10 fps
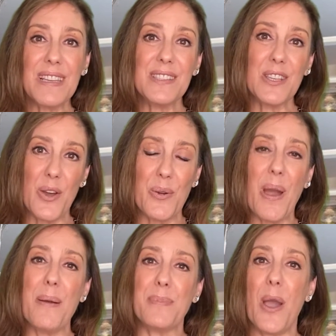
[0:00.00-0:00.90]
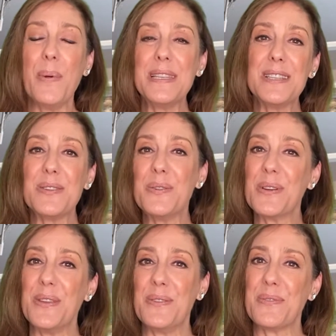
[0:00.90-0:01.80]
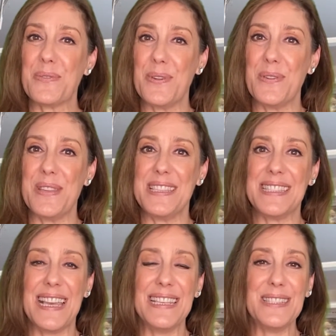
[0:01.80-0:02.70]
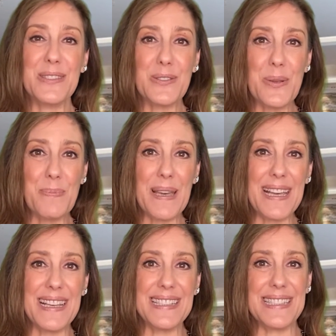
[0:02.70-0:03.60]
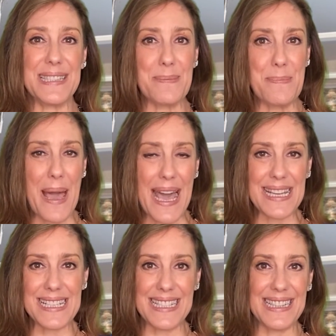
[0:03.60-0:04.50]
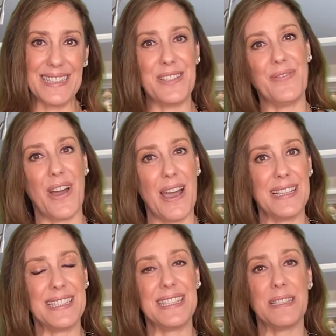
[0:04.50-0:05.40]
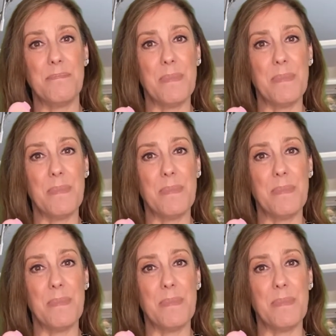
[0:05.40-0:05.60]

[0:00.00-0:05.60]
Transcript: So I'm going to talk you through this super smart little device. It's a